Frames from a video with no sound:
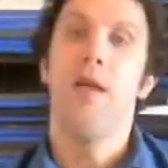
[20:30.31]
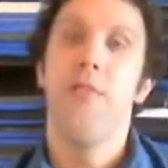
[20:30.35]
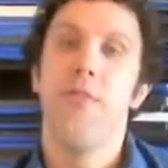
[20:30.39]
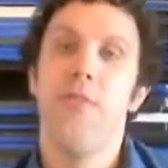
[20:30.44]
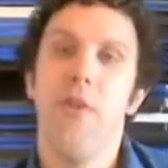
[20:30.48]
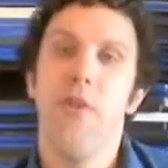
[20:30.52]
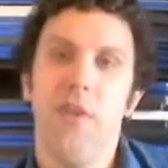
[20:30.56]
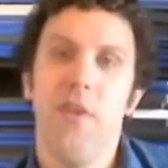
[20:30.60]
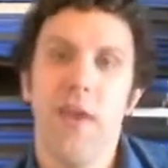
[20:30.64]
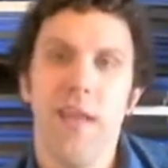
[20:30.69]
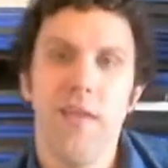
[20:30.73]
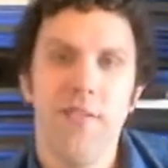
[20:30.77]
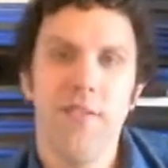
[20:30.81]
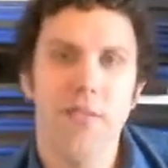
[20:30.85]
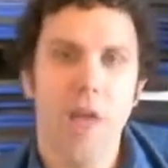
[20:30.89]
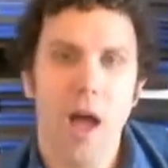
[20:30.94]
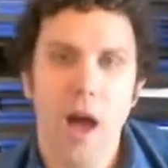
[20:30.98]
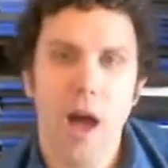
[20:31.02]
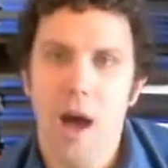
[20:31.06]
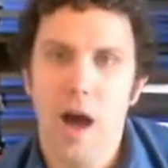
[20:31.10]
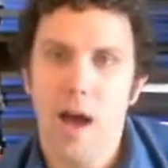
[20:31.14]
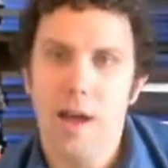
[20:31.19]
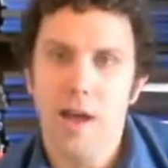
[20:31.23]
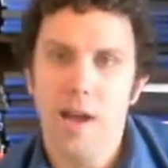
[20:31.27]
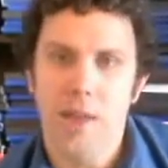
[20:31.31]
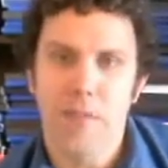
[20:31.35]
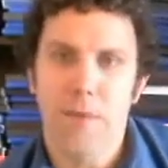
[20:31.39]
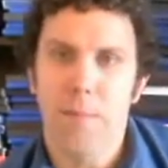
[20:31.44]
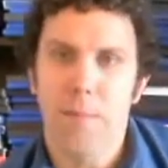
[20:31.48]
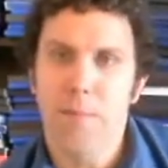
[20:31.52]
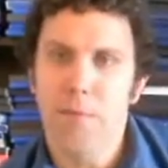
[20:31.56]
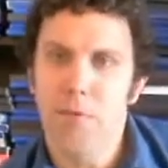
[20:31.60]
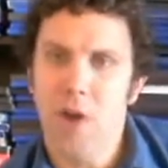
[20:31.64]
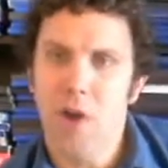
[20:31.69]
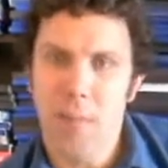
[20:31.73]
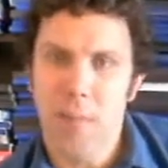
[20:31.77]
There is another
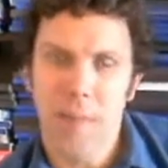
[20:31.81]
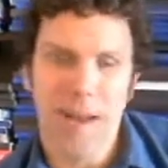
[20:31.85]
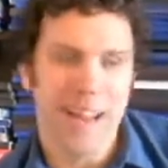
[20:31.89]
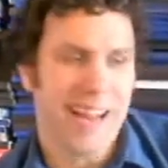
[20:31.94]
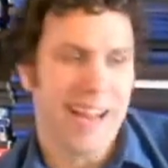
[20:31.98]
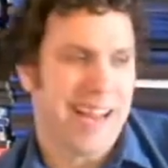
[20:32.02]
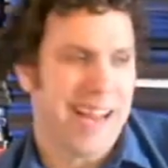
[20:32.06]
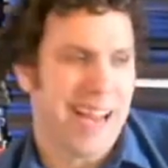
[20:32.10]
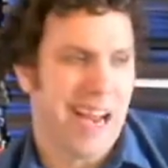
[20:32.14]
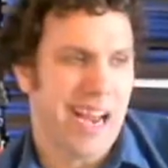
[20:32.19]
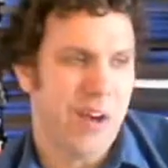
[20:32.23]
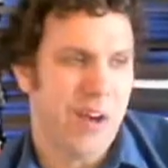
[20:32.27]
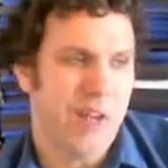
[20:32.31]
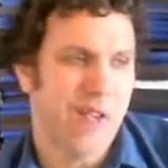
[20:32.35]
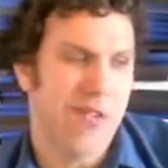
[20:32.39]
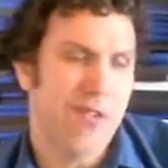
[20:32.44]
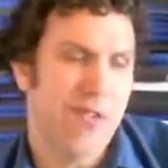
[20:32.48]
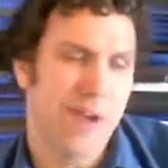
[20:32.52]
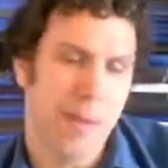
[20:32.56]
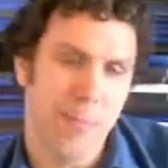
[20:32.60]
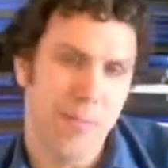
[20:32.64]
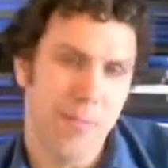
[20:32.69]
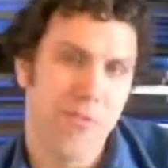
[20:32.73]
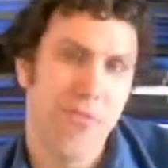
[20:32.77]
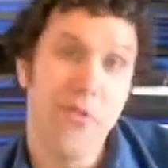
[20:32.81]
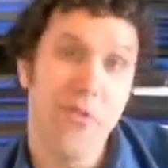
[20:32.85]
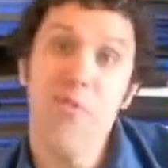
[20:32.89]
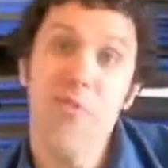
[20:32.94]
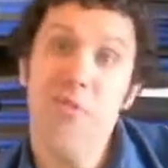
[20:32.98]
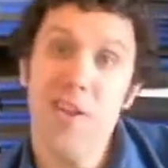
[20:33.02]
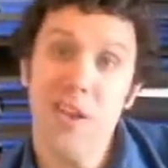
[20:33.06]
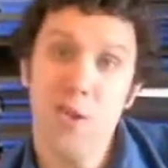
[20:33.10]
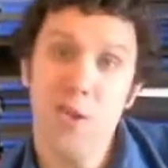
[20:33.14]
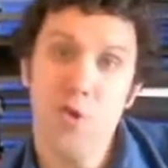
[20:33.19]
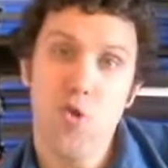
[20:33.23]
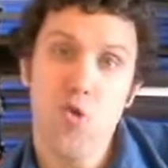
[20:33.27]
prominent character named
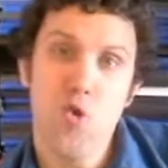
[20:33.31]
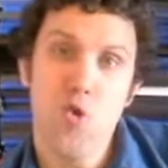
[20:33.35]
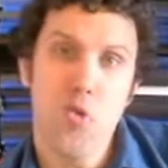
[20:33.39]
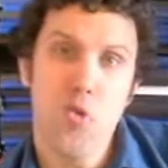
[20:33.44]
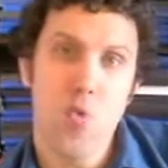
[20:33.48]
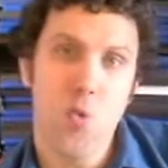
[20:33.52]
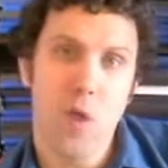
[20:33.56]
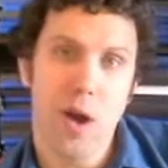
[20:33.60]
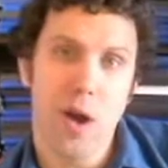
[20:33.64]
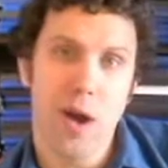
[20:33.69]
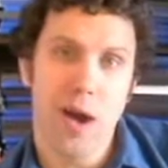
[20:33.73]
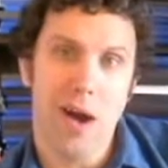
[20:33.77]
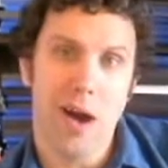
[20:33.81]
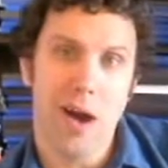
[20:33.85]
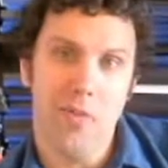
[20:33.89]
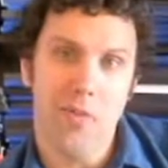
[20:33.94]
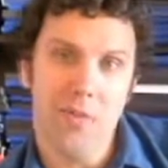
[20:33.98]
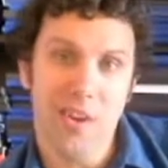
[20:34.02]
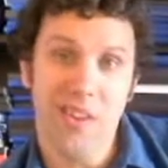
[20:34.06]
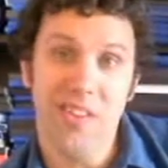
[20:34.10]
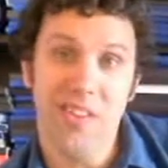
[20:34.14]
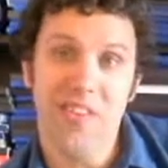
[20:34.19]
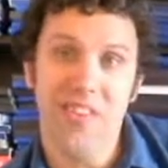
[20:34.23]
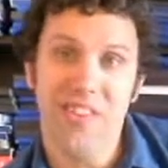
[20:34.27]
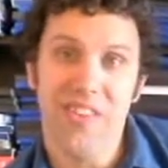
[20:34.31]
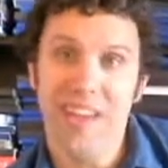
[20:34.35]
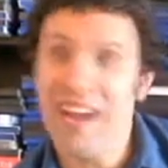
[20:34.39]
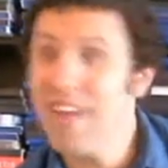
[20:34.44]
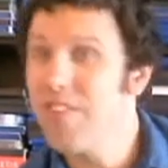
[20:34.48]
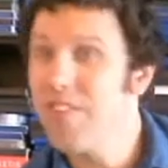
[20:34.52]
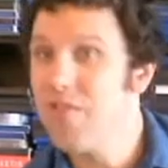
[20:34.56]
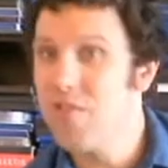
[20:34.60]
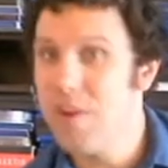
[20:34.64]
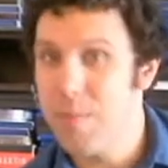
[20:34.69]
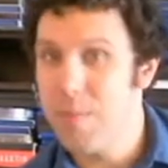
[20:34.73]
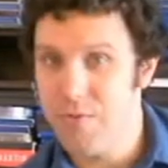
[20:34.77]
Susan who runs the
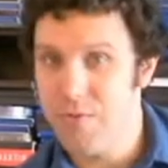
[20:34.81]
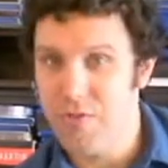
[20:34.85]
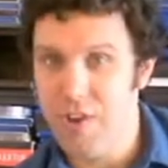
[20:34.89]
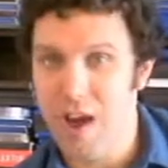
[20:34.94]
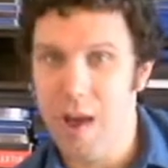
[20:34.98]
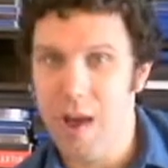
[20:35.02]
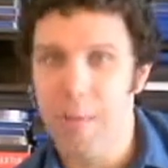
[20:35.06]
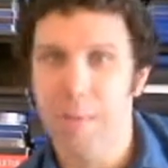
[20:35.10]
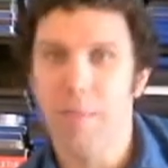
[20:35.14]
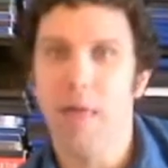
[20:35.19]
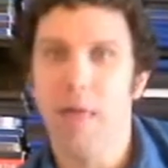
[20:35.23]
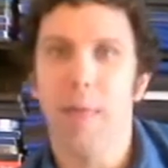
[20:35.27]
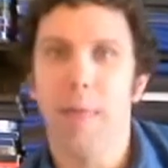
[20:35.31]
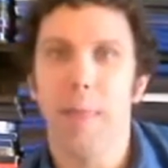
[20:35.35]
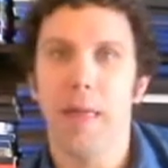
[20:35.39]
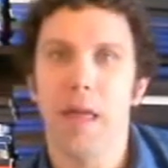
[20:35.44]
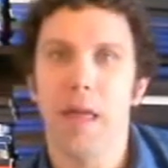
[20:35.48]
ice cream shop that